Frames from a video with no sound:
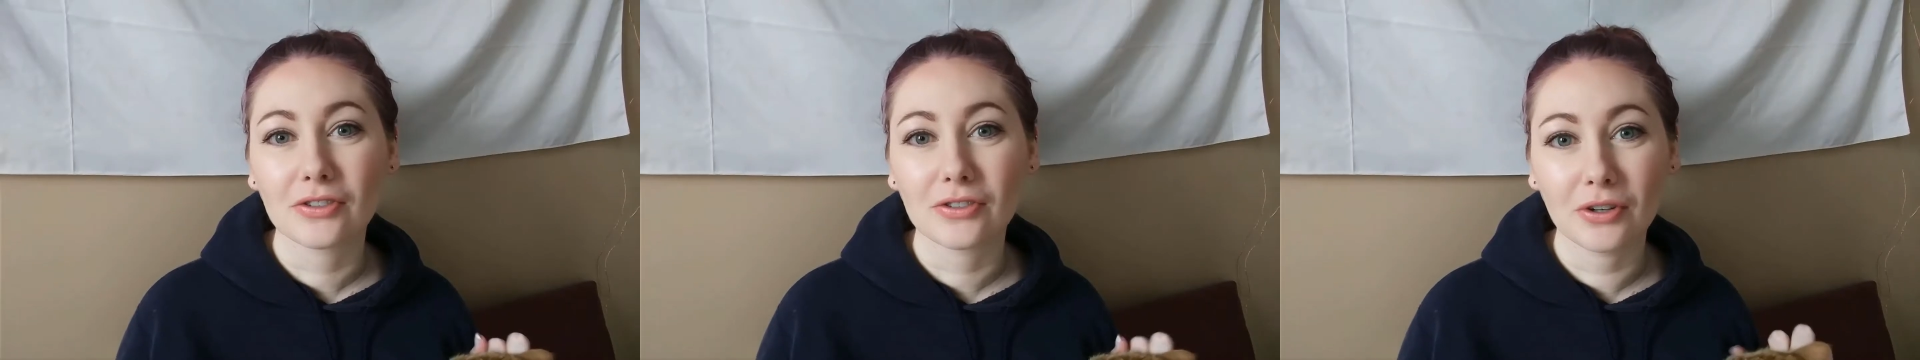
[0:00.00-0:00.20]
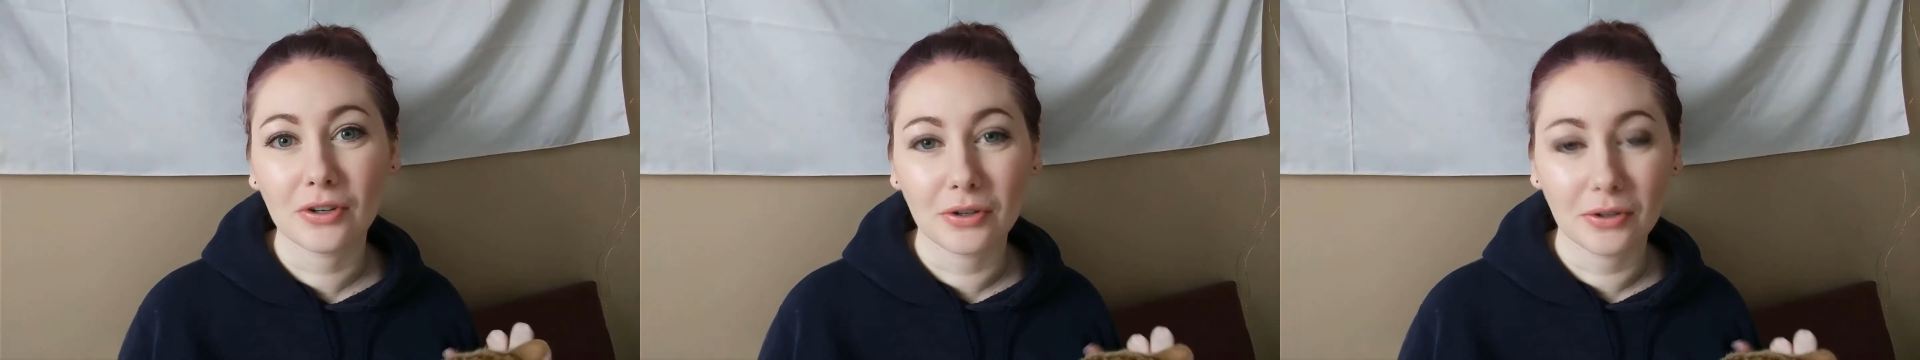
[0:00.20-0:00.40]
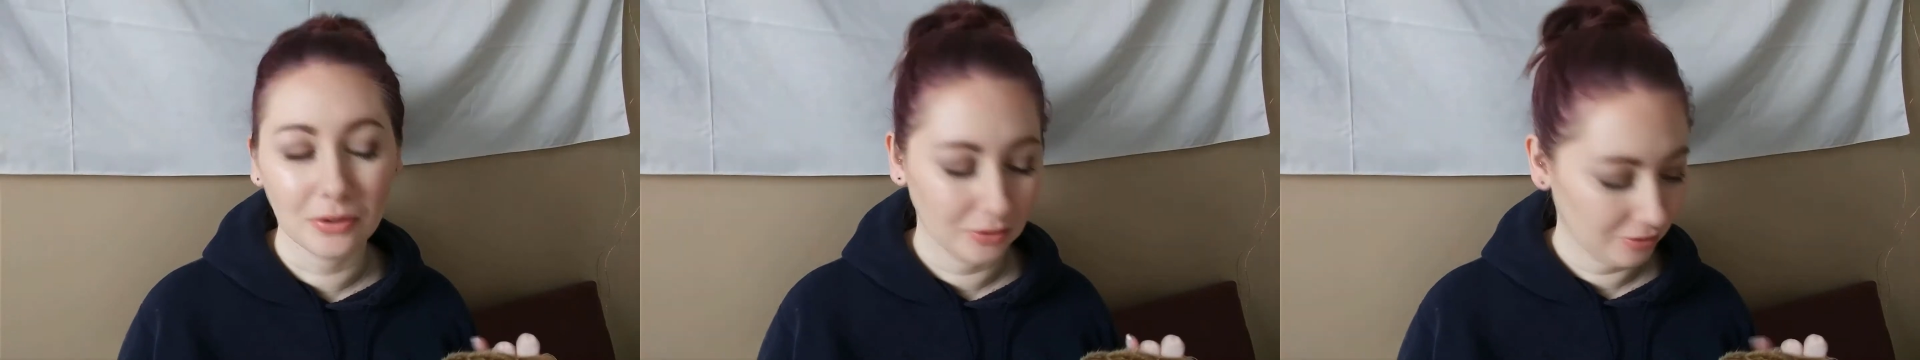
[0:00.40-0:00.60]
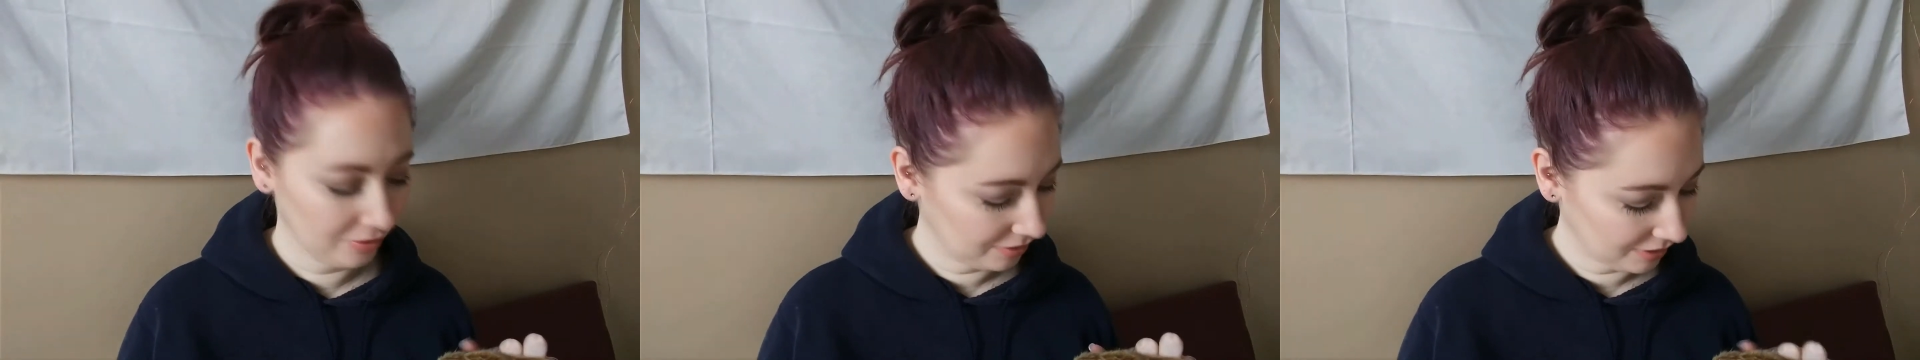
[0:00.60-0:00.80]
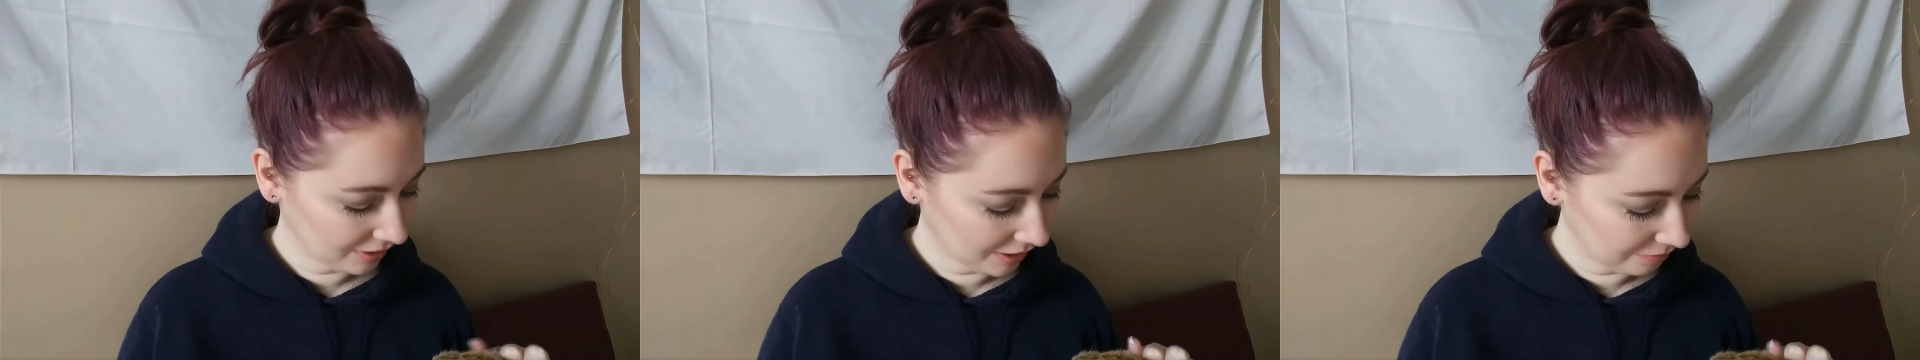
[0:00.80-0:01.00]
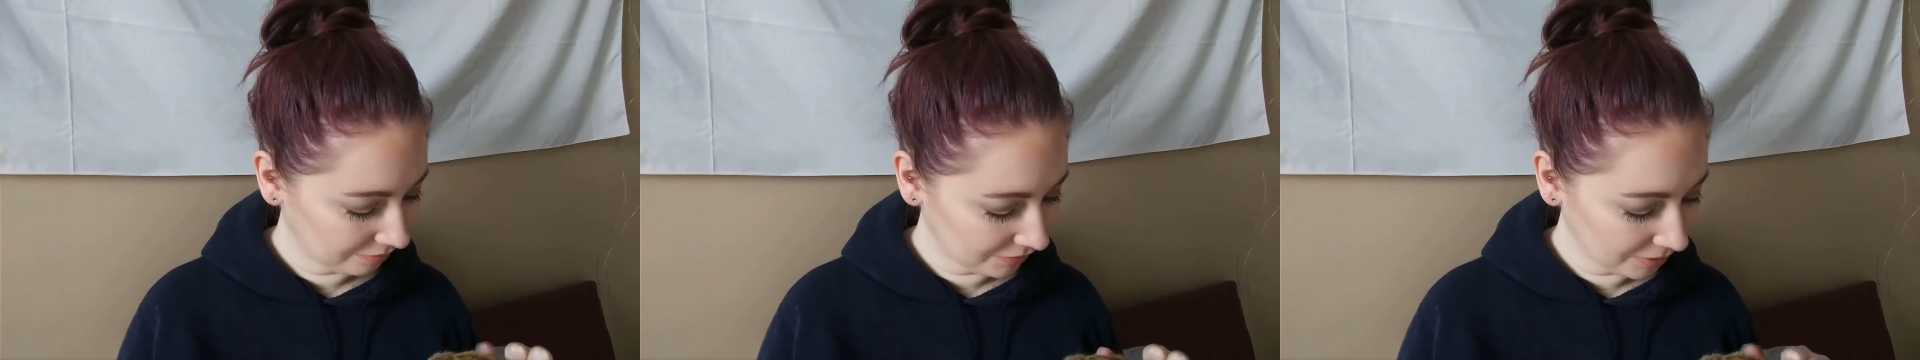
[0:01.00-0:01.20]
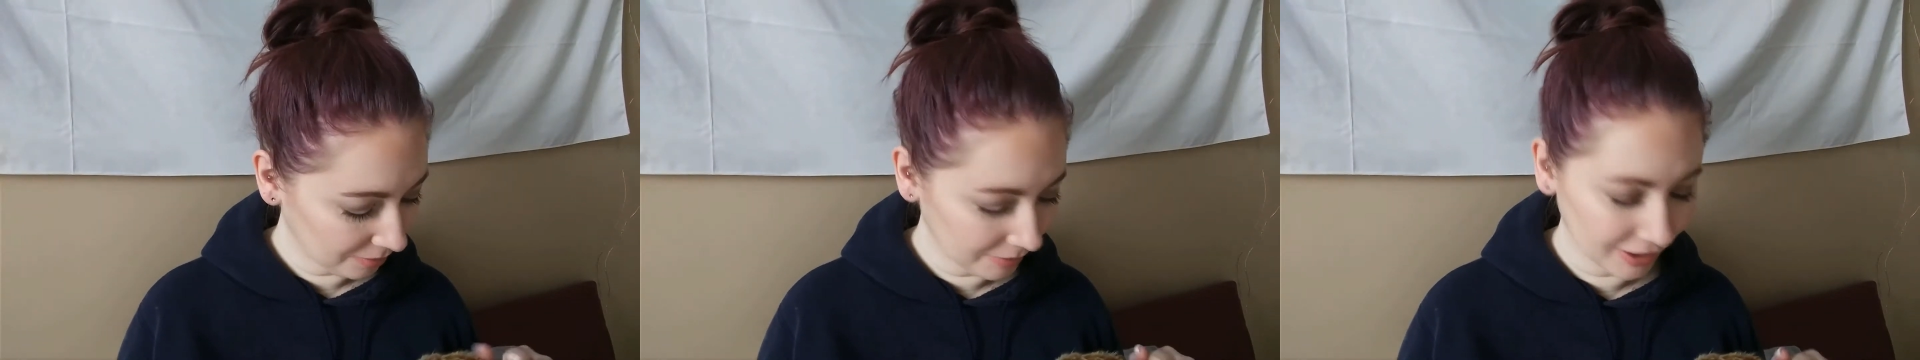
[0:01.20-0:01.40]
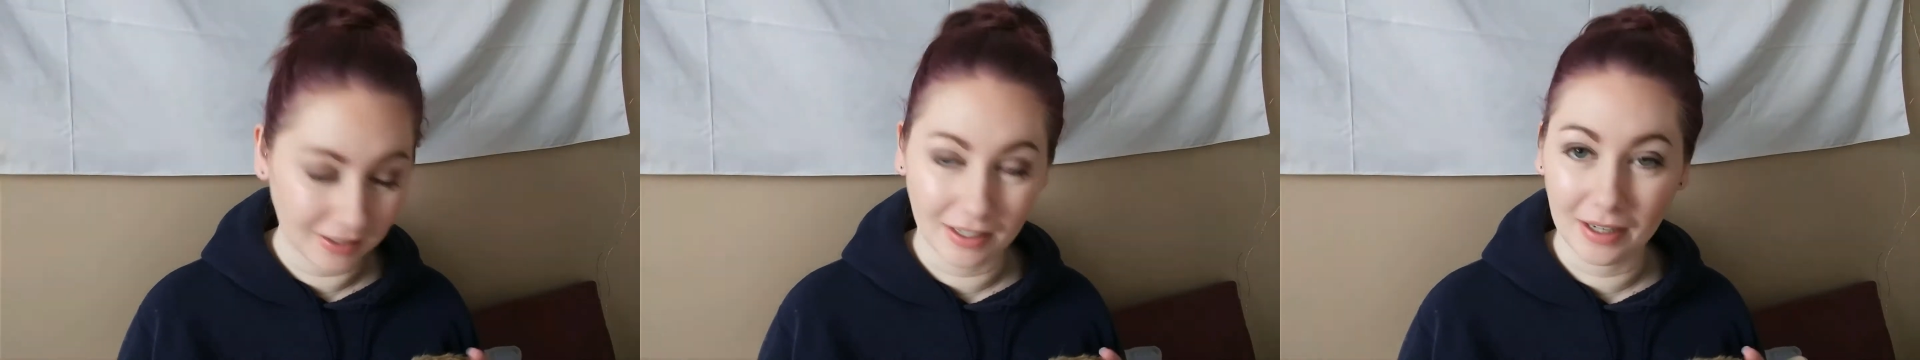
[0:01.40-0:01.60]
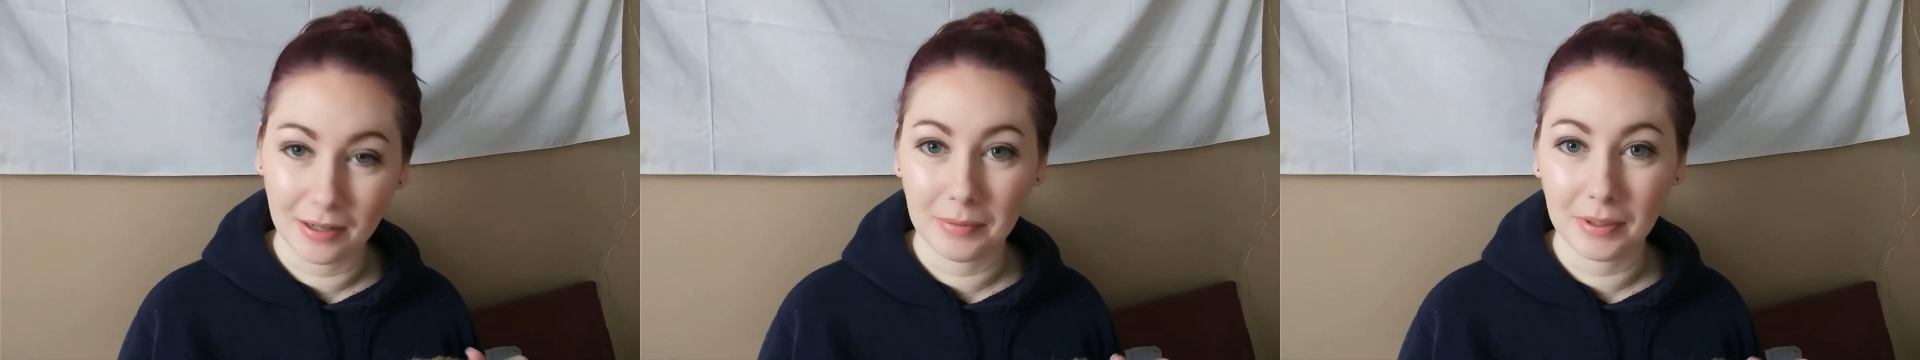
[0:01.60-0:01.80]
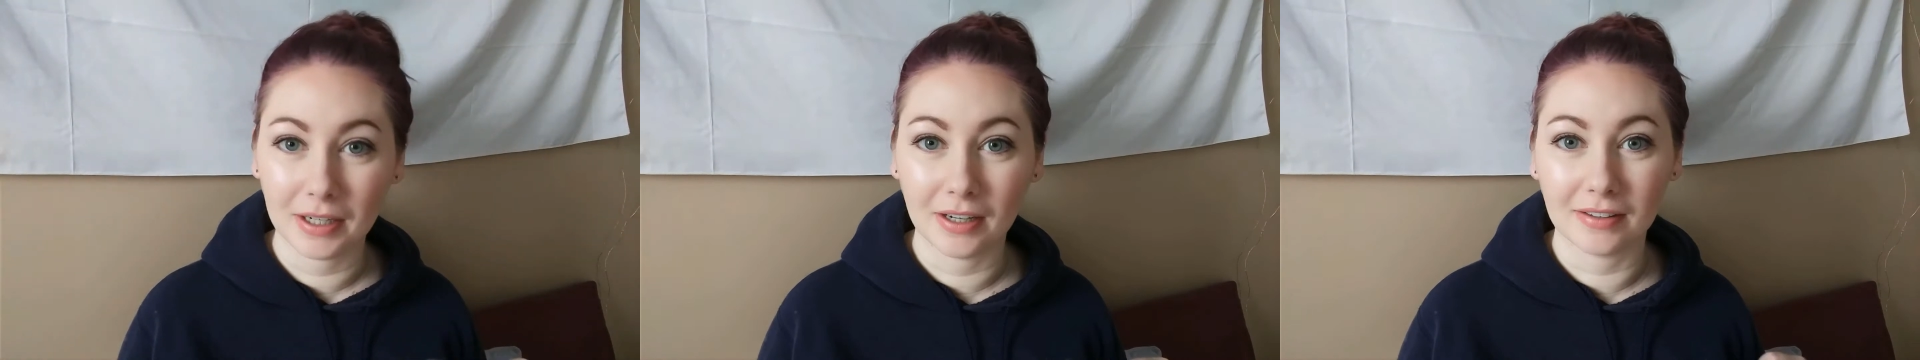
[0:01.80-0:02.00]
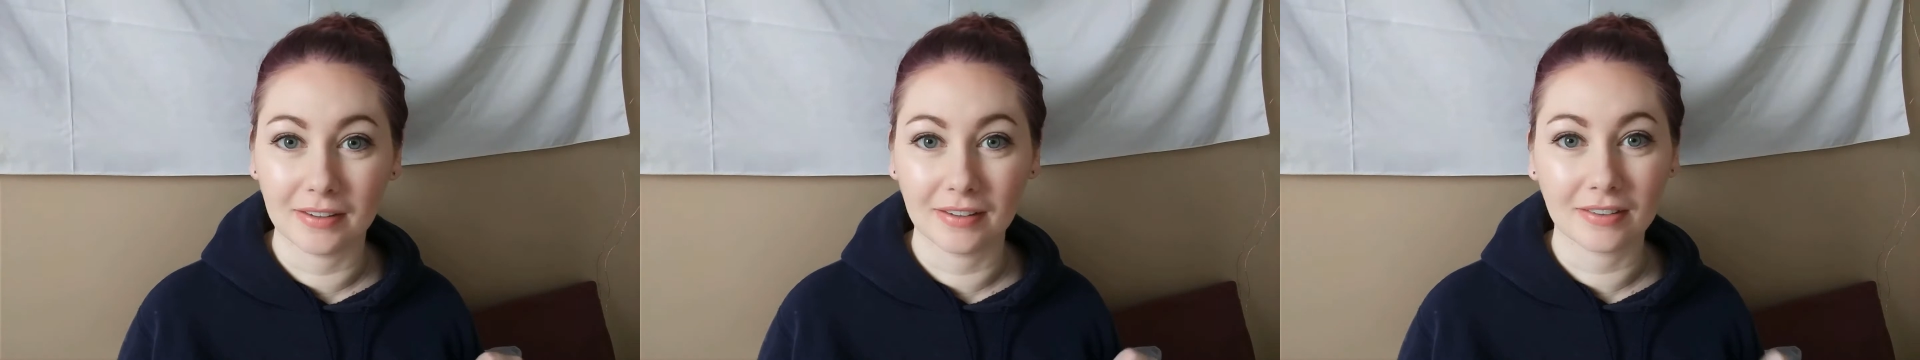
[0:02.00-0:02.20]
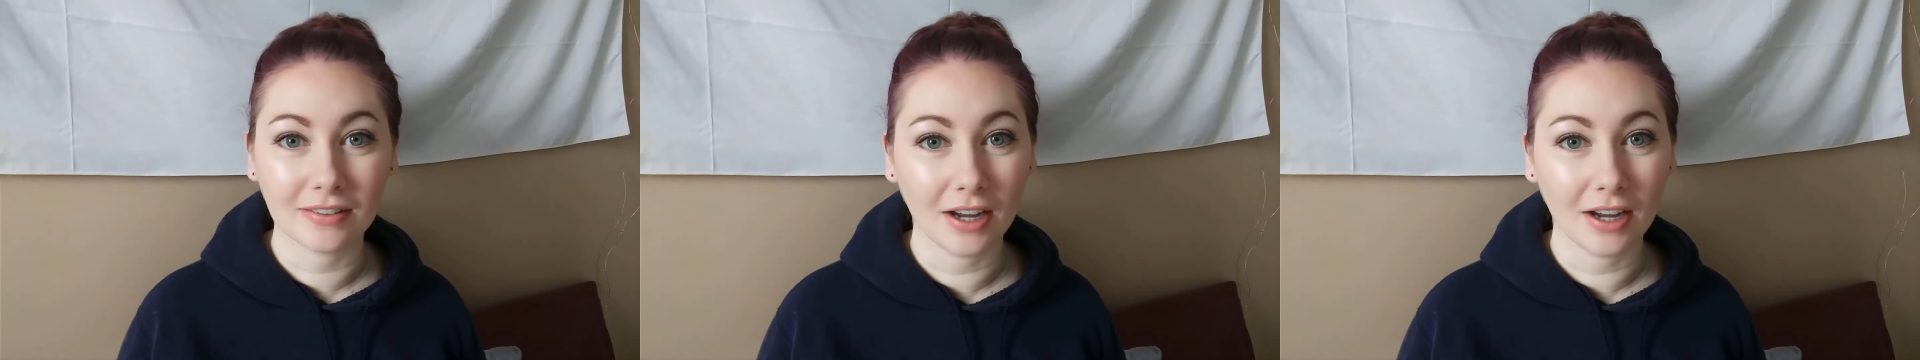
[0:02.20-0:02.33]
So I'm filming today because it's